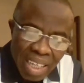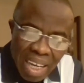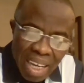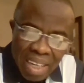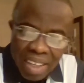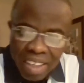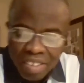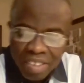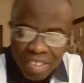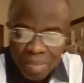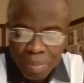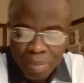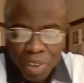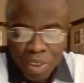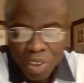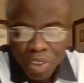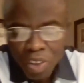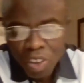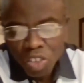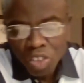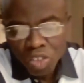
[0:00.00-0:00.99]
and his
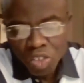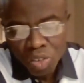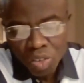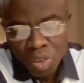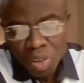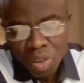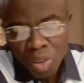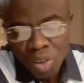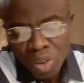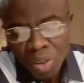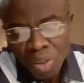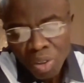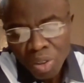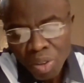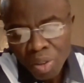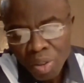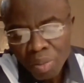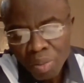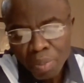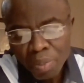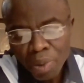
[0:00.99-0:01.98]
minions
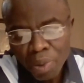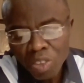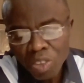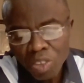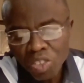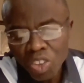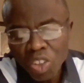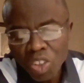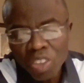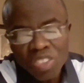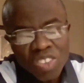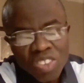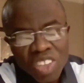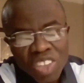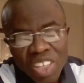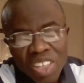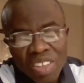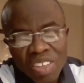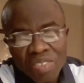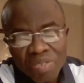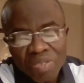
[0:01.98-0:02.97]
plus the
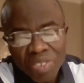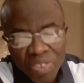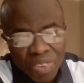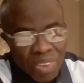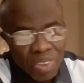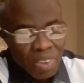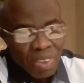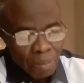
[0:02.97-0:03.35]
unsaved?